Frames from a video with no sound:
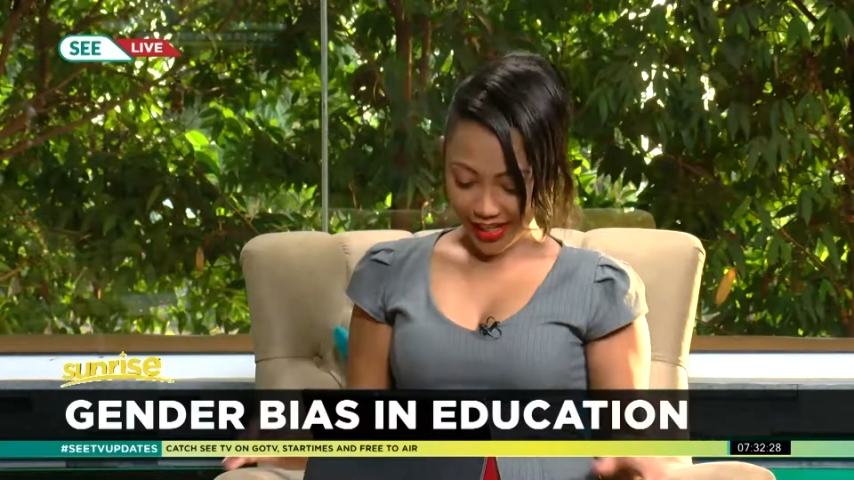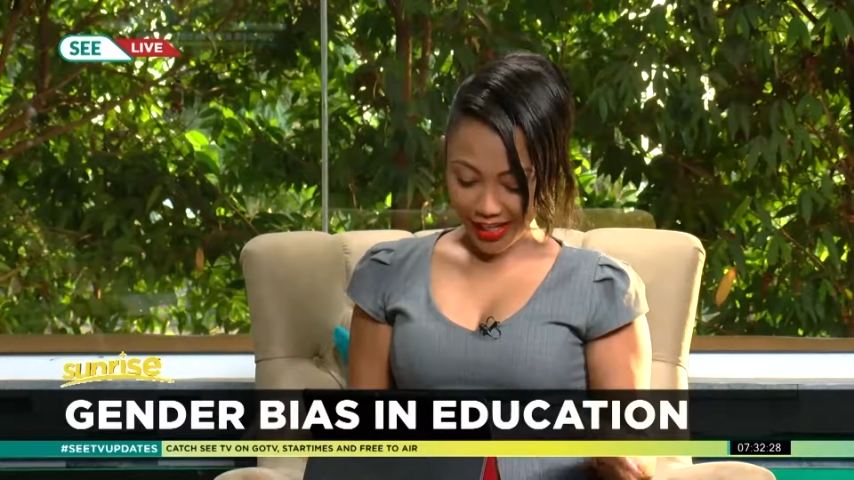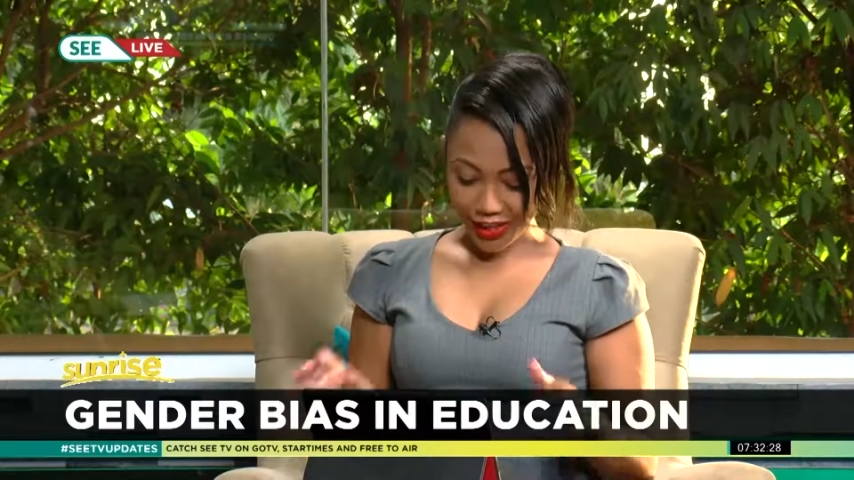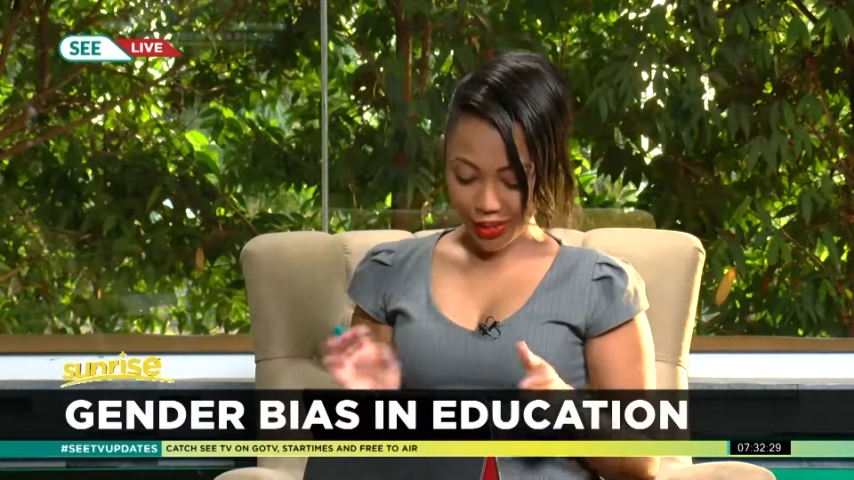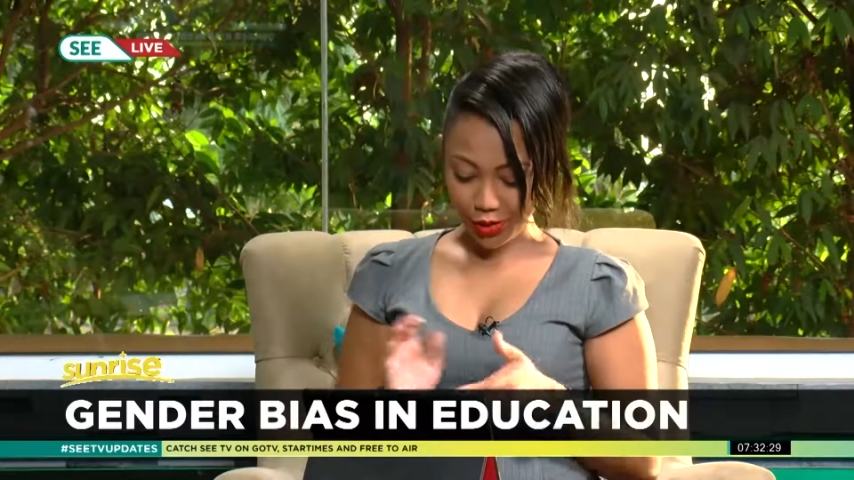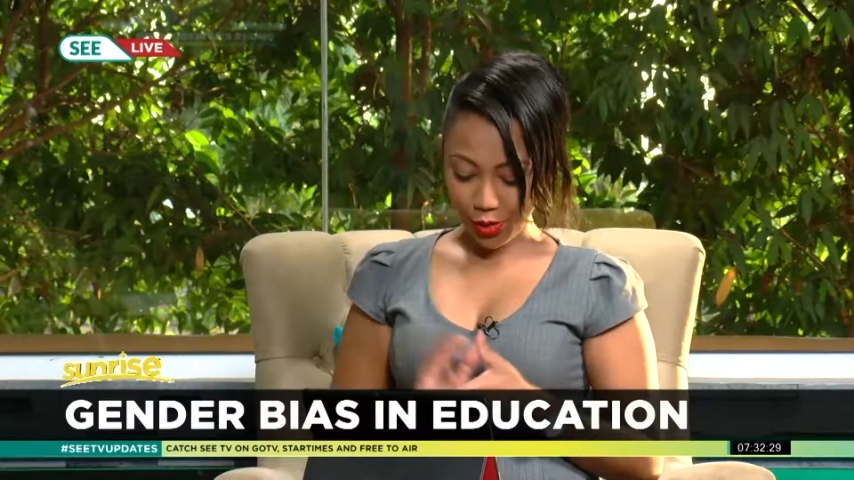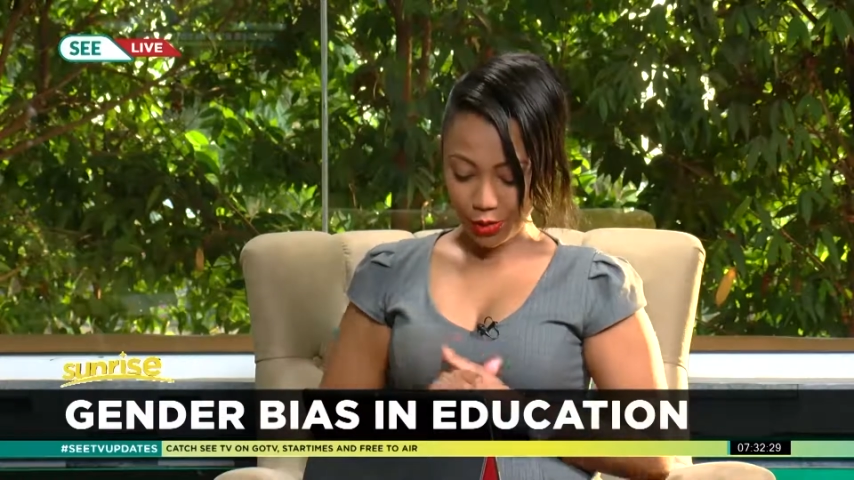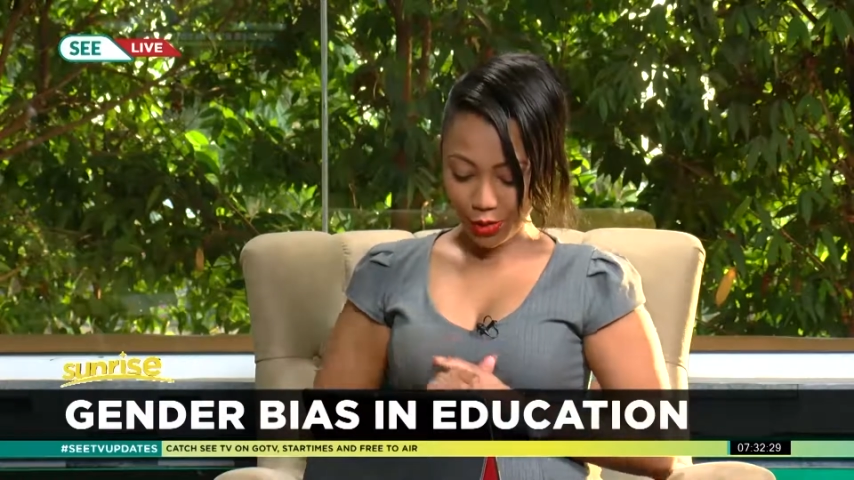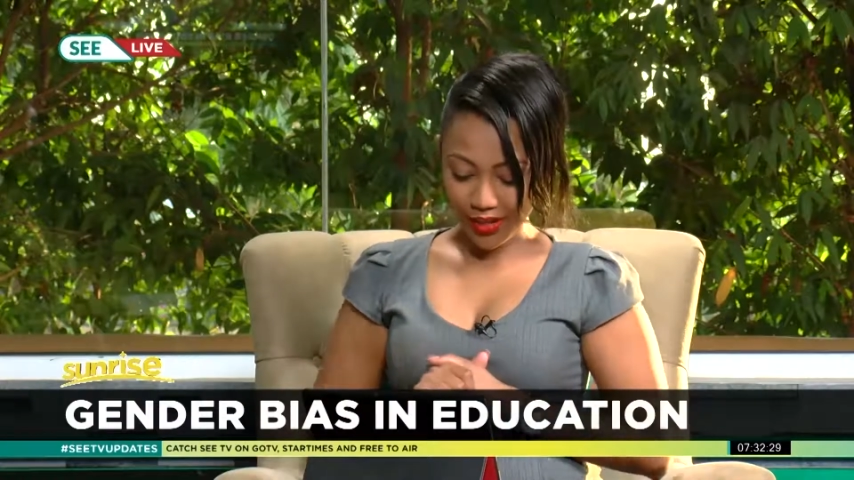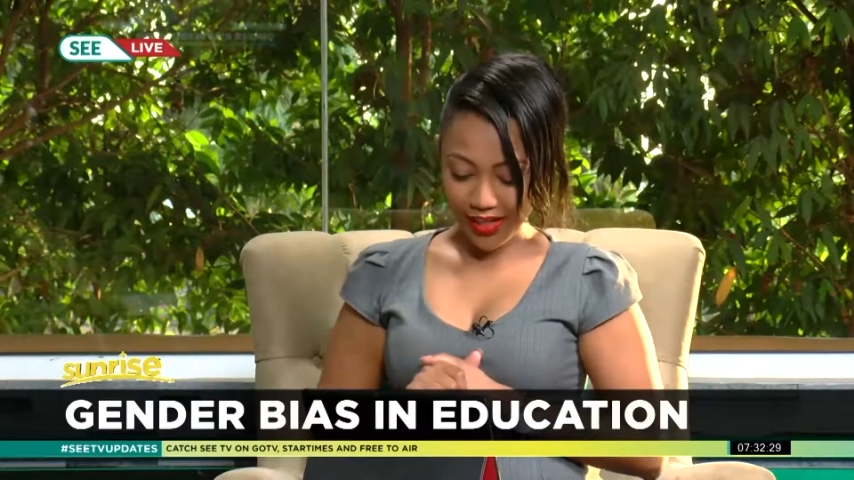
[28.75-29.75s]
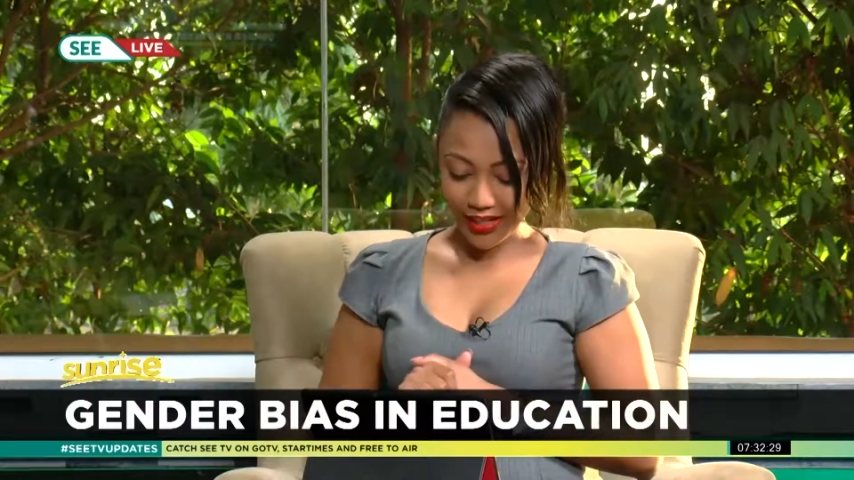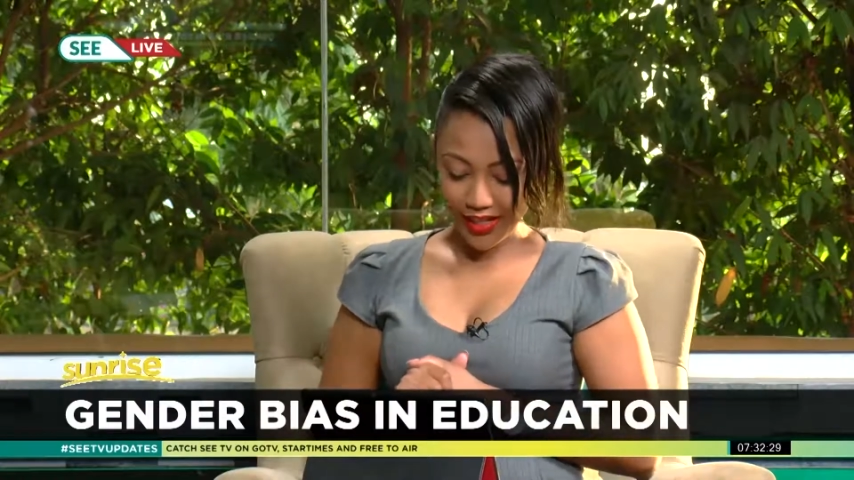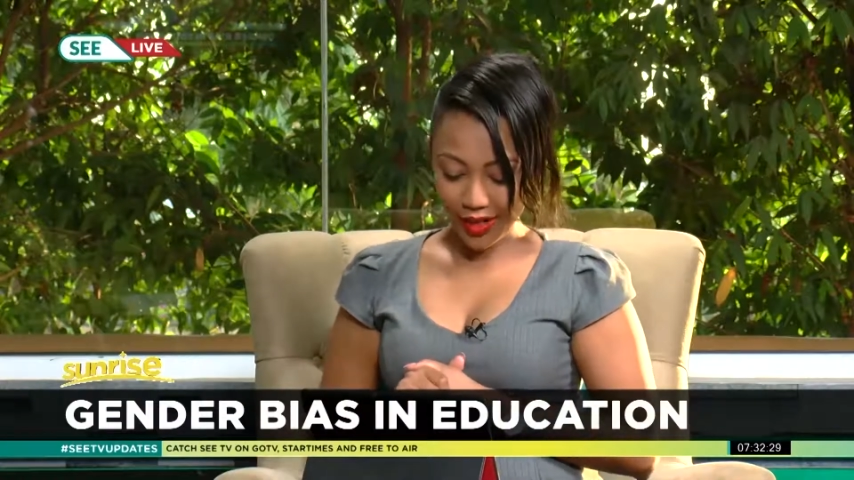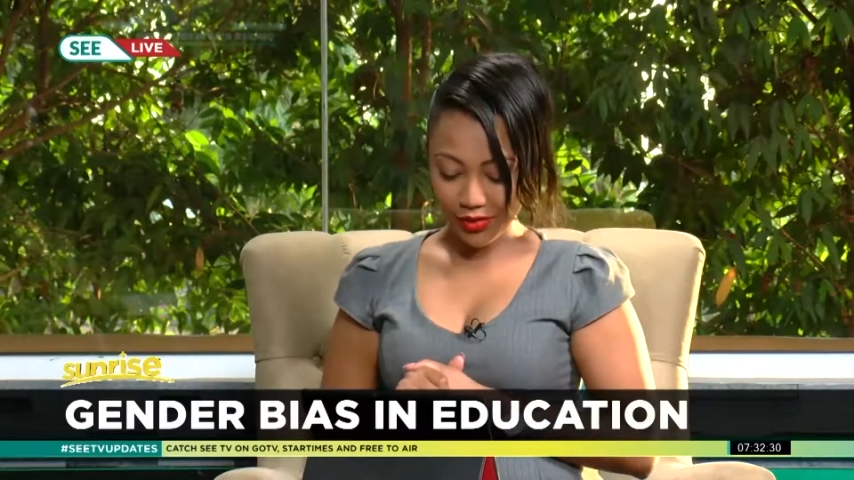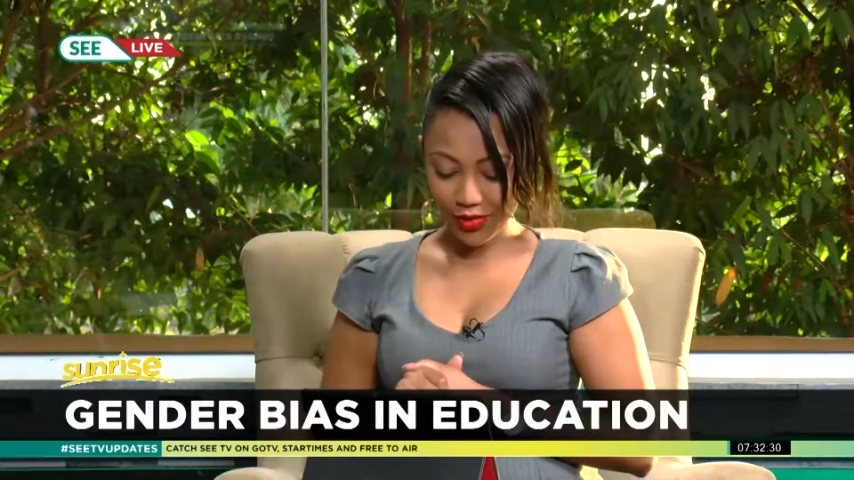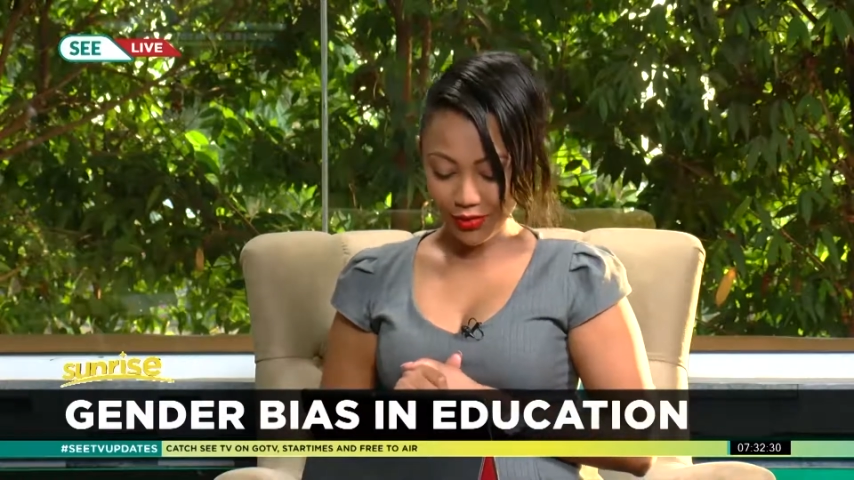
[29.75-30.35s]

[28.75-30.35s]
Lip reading: and she's also the executive